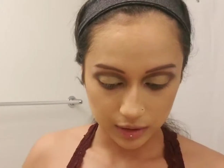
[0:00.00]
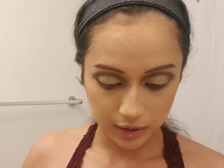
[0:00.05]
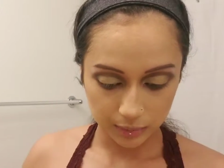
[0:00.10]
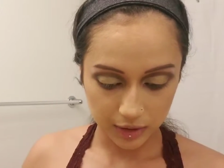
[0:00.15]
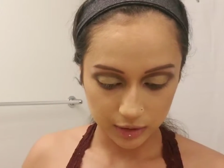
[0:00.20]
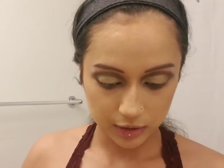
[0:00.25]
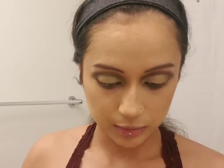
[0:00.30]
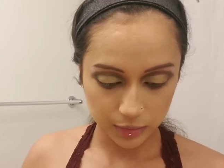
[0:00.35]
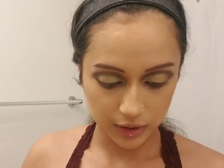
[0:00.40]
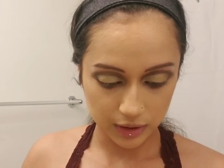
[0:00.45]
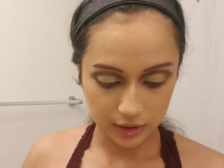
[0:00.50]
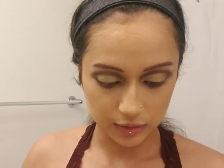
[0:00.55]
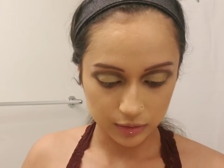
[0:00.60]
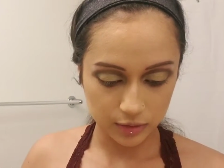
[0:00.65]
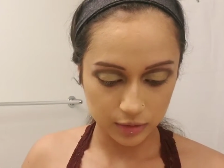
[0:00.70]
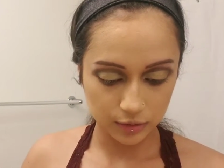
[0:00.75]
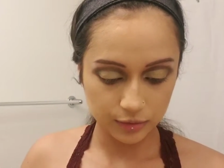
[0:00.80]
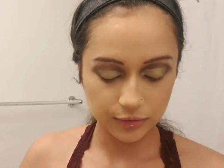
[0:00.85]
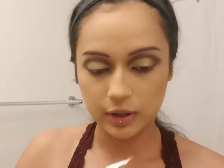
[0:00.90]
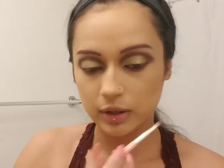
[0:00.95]
And I'm not gonna bring it
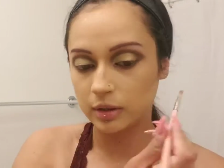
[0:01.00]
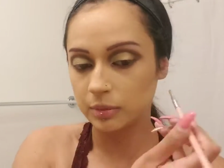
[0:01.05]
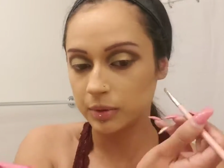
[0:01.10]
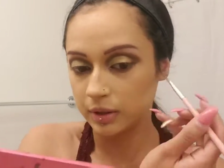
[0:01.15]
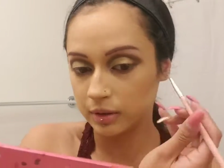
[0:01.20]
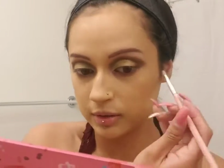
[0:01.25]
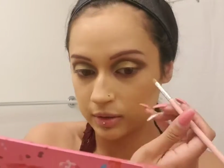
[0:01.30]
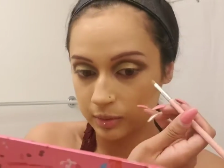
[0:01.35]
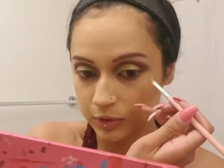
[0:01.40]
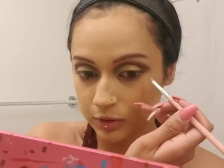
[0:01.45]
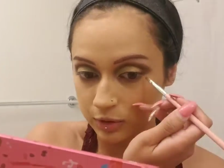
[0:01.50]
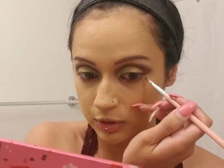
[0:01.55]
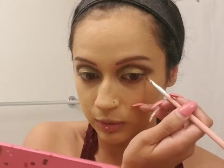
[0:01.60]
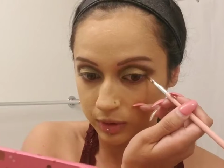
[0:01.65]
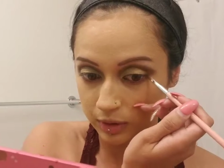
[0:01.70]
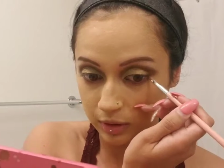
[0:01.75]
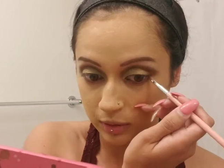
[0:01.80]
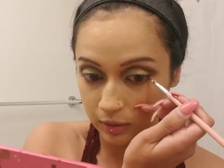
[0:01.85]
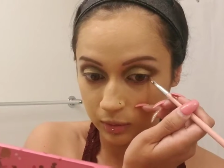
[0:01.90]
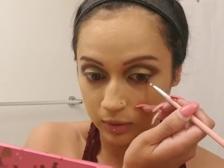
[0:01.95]
out too far because I'm
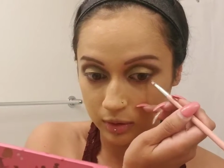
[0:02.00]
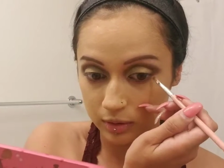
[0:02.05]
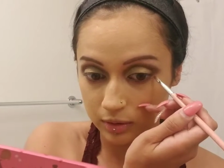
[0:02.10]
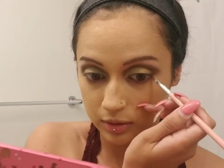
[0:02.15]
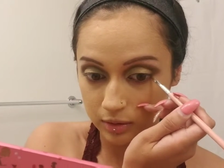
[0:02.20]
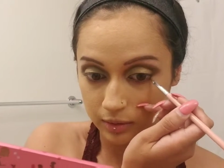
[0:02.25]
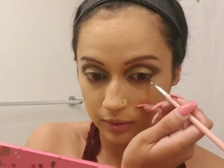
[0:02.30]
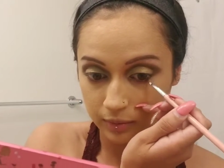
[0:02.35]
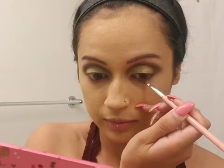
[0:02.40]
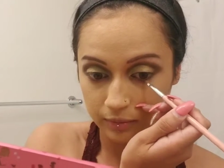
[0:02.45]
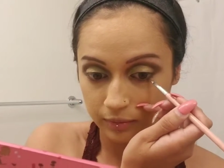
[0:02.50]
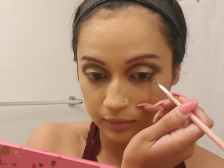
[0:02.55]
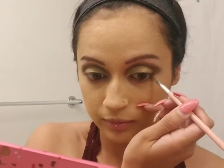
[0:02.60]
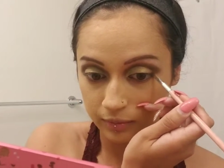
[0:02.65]
just doing the corners.